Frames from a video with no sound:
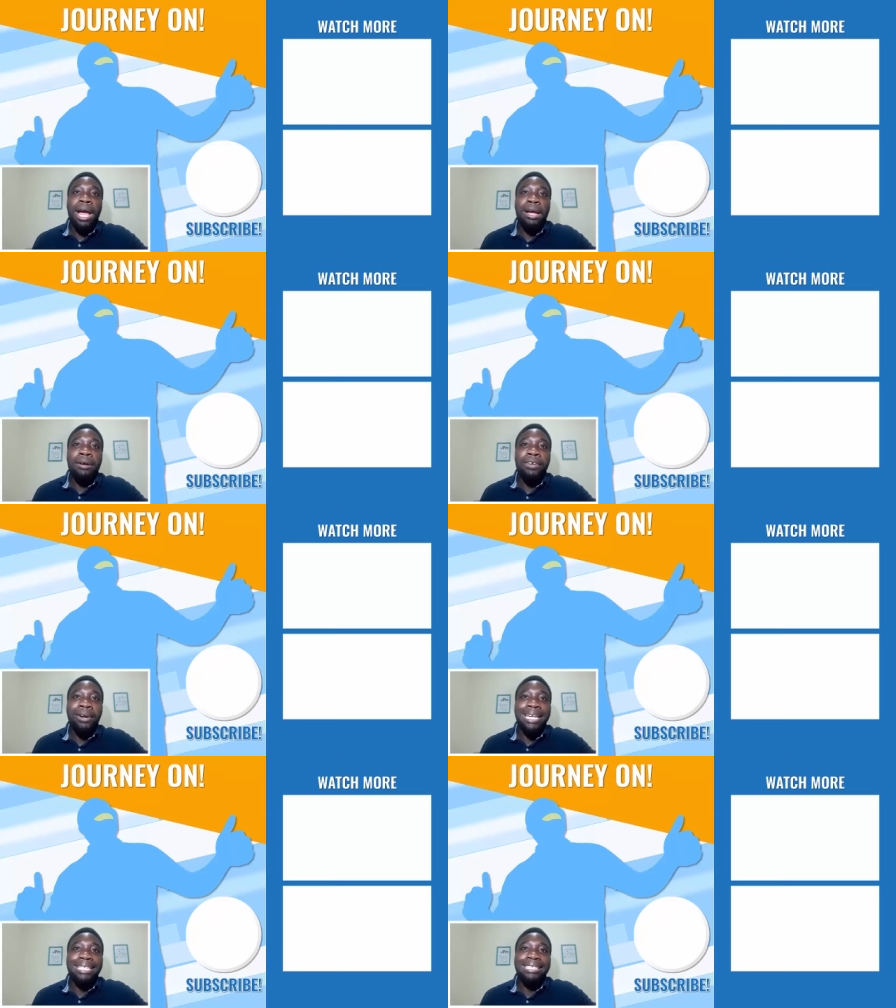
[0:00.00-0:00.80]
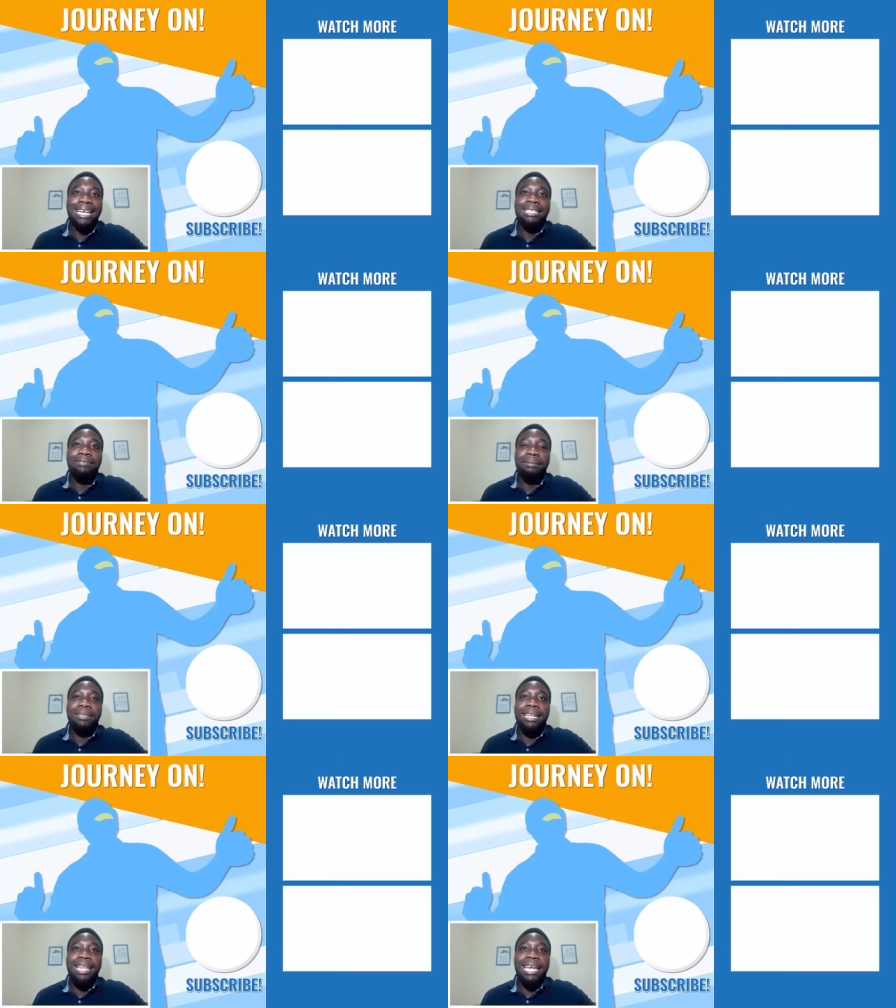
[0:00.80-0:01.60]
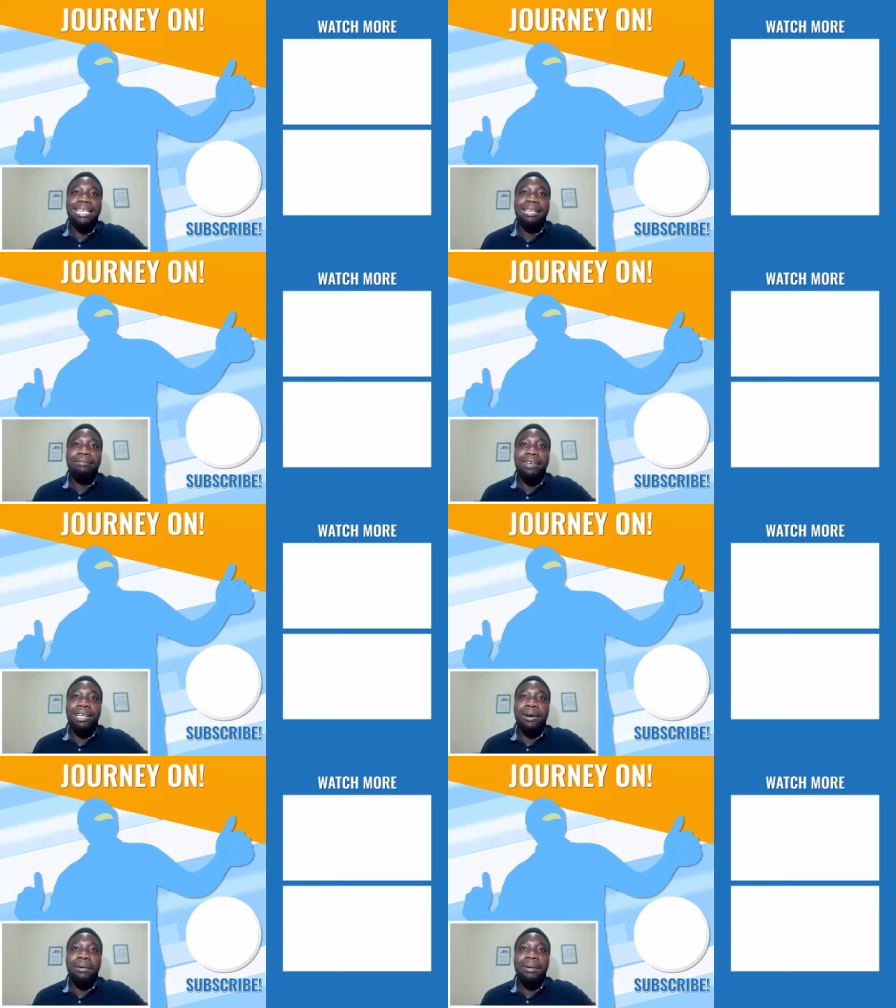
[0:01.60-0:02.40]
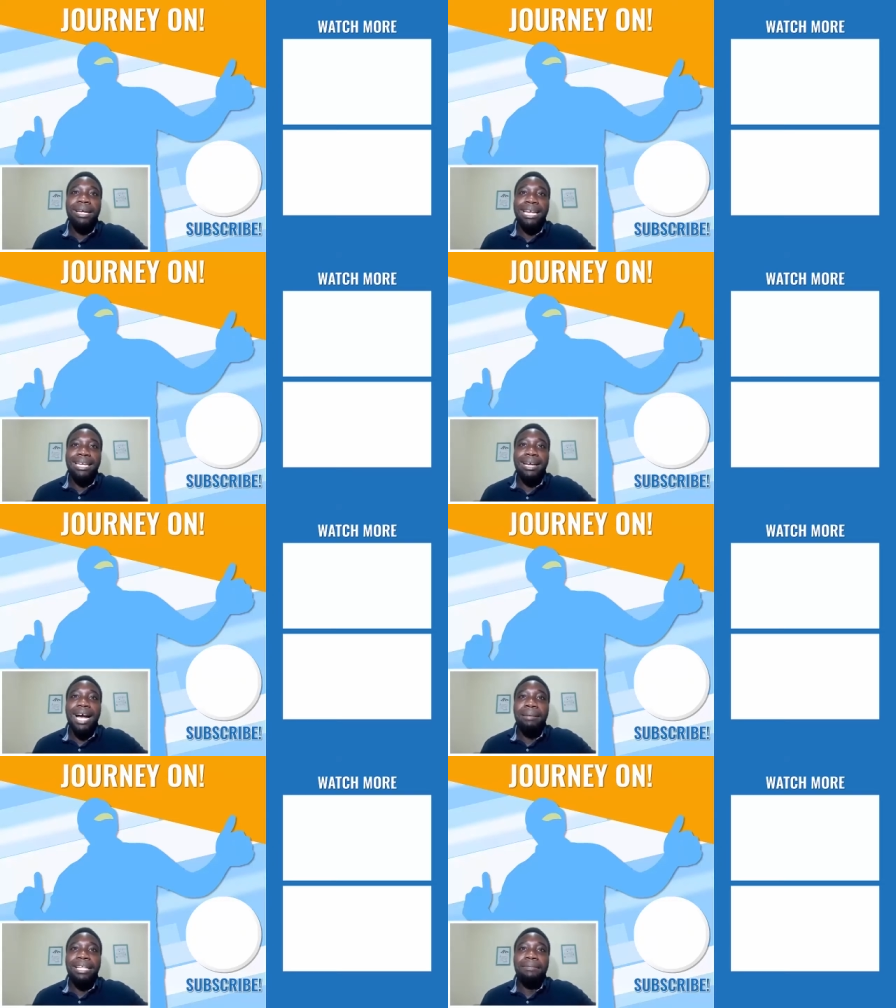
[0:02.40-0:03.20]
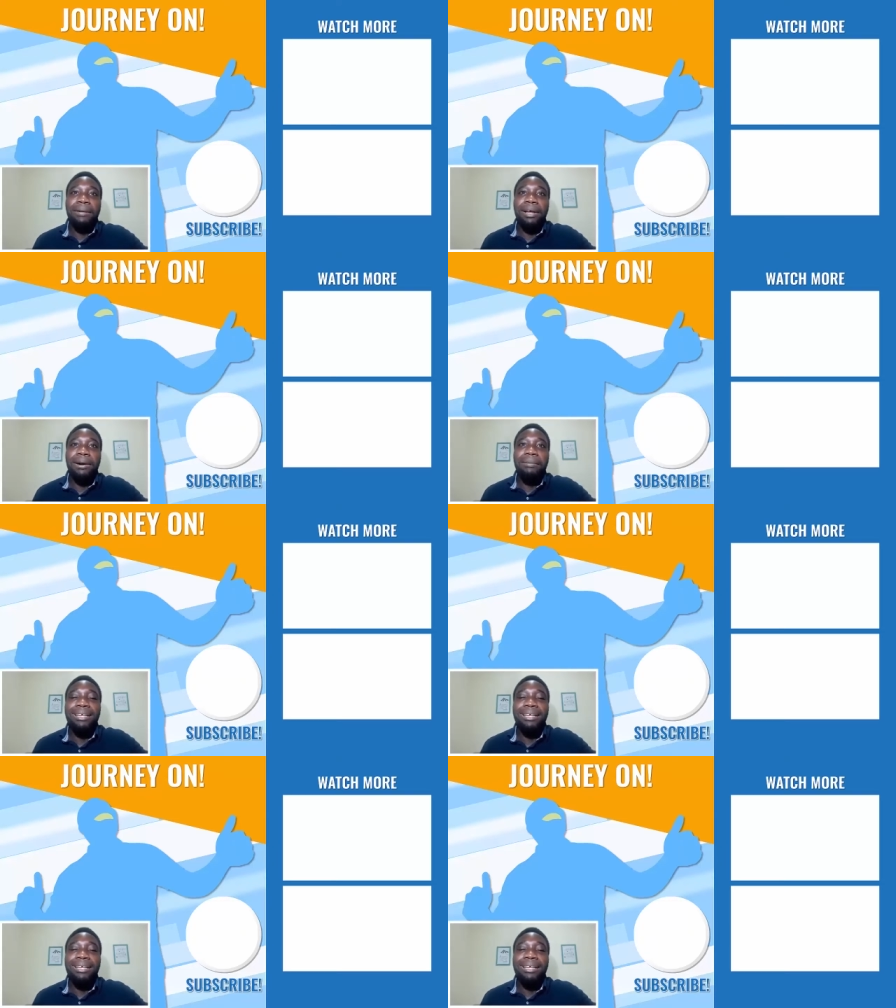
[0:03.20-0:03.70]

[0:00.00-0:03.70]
of your insights from today's video in the comments below.